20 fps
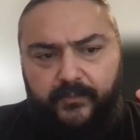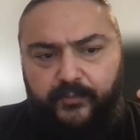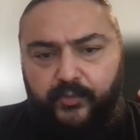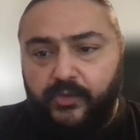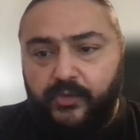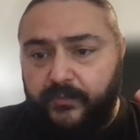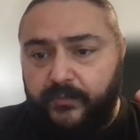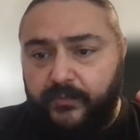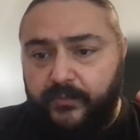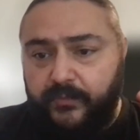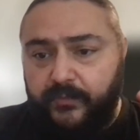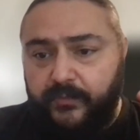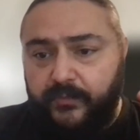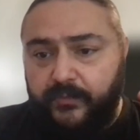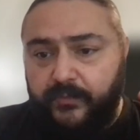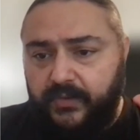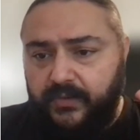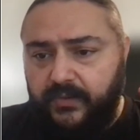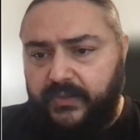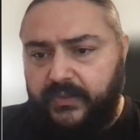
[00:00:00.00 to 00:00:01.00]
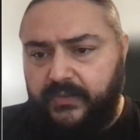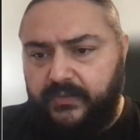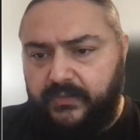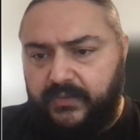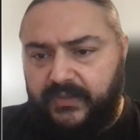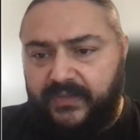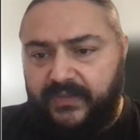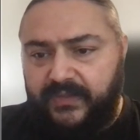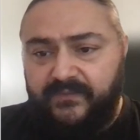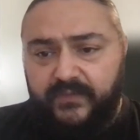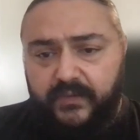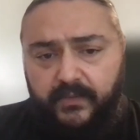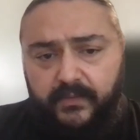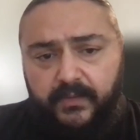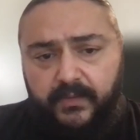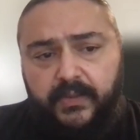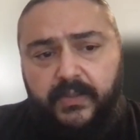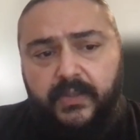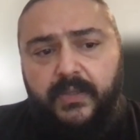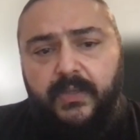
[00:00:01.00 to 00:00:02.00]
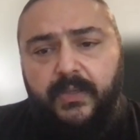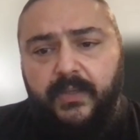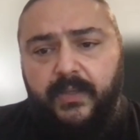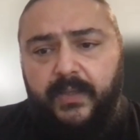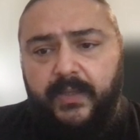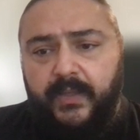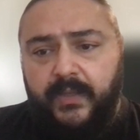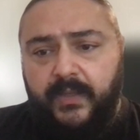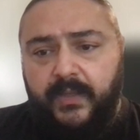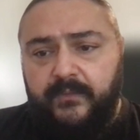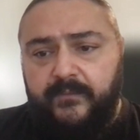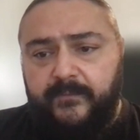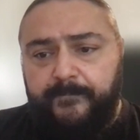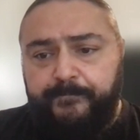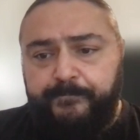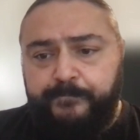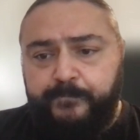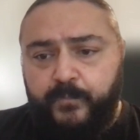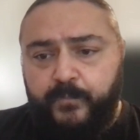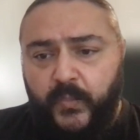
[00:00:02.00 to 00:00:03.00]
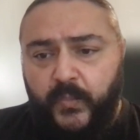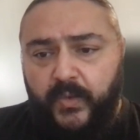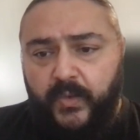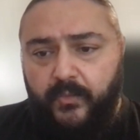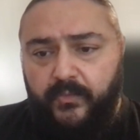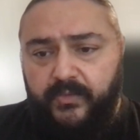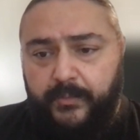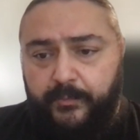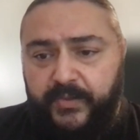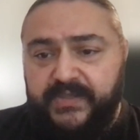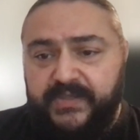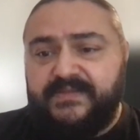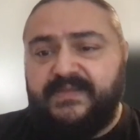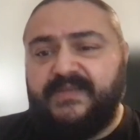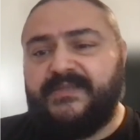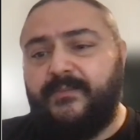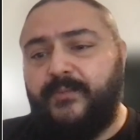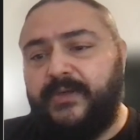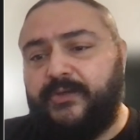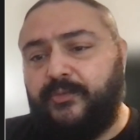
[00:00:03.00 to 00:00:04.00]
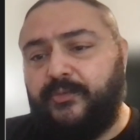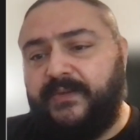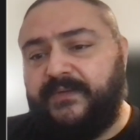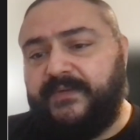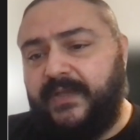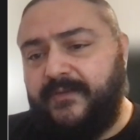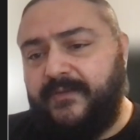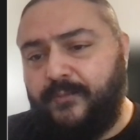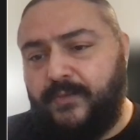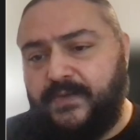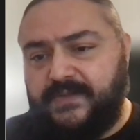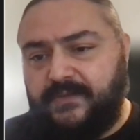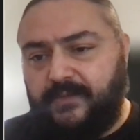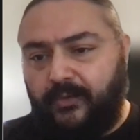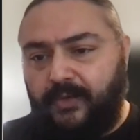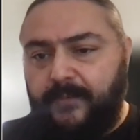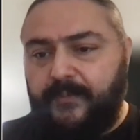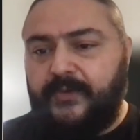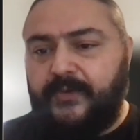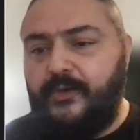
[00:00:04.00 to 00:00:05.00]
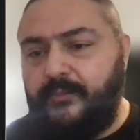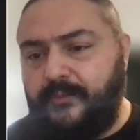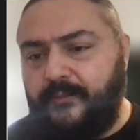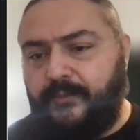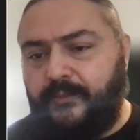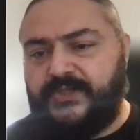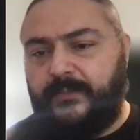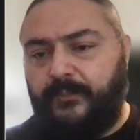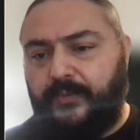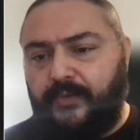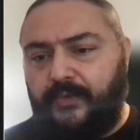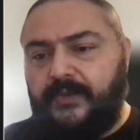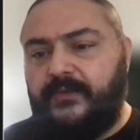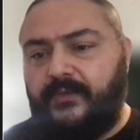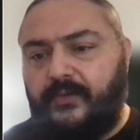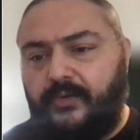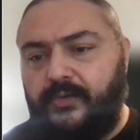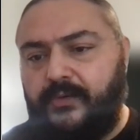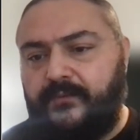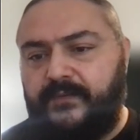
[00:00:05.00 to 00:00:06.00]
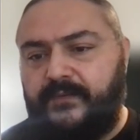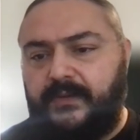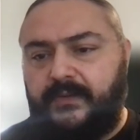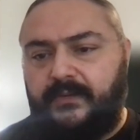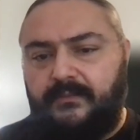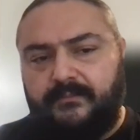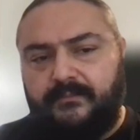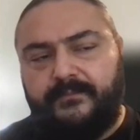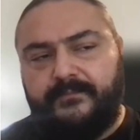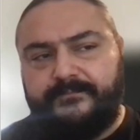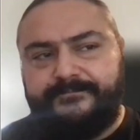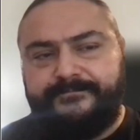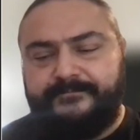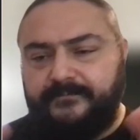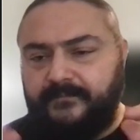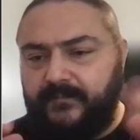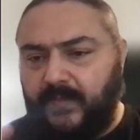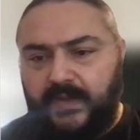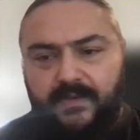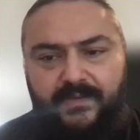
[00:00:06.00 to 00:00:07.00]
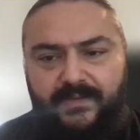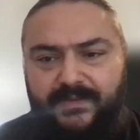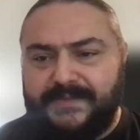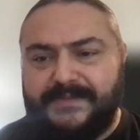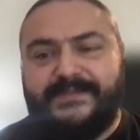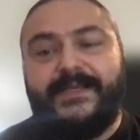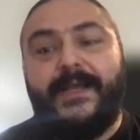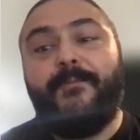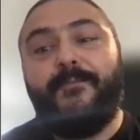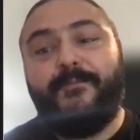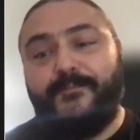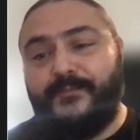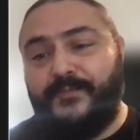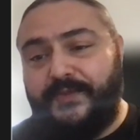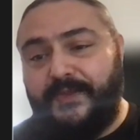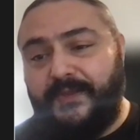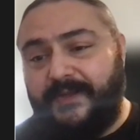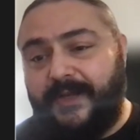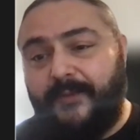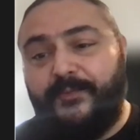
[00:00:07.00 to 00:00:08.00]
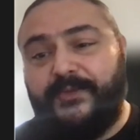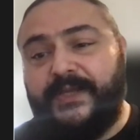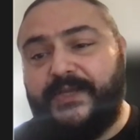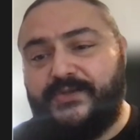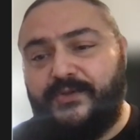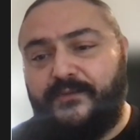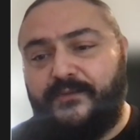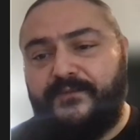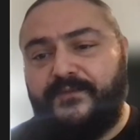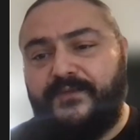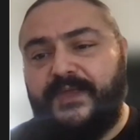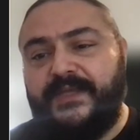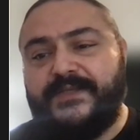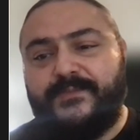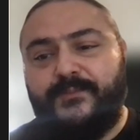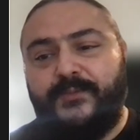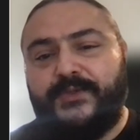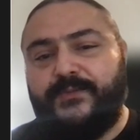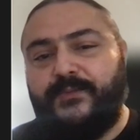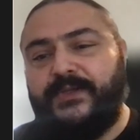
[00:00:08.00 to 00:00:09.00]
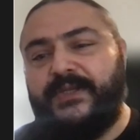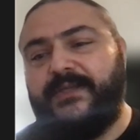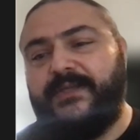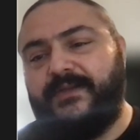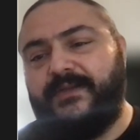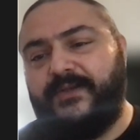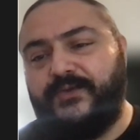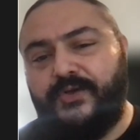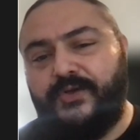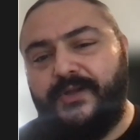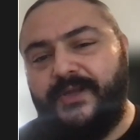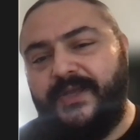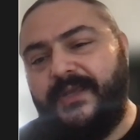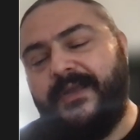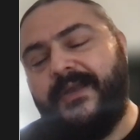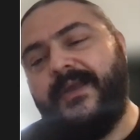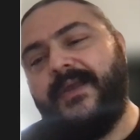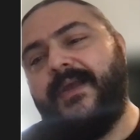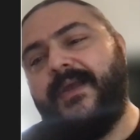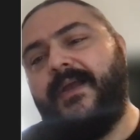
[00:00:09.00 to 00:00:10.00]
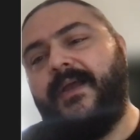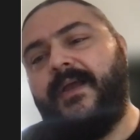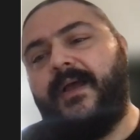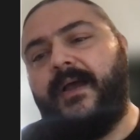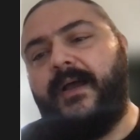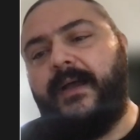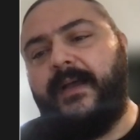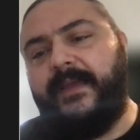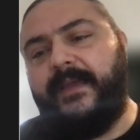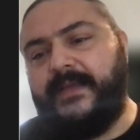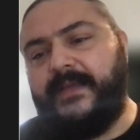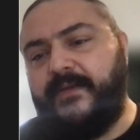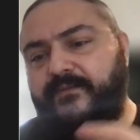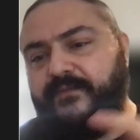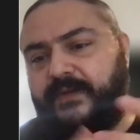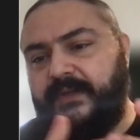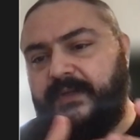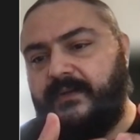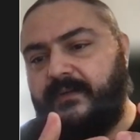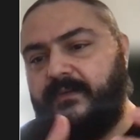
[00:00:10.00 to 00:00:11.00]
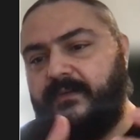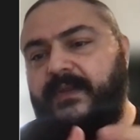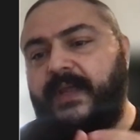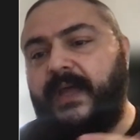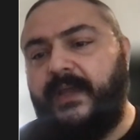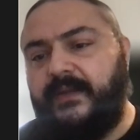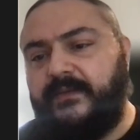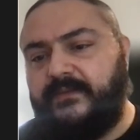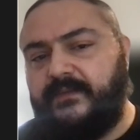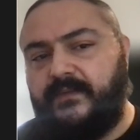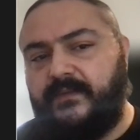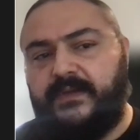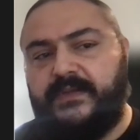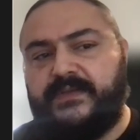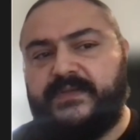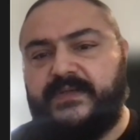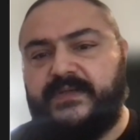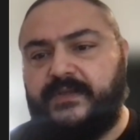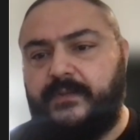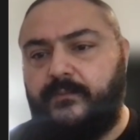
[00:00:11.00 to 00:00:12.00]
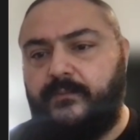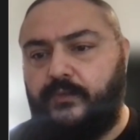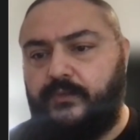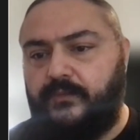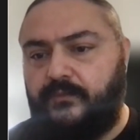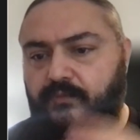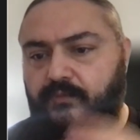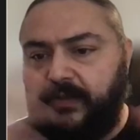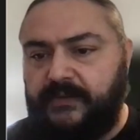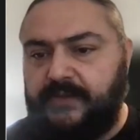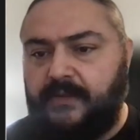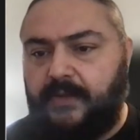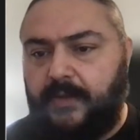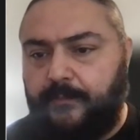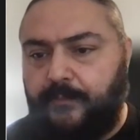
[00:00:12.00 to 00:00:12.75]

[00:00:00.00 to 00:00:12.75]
programmer in Intel. And the biggest system I had to maintain was an OLAP cube, which computed all of the some combination of things which we needed internally. And every night, the system would run and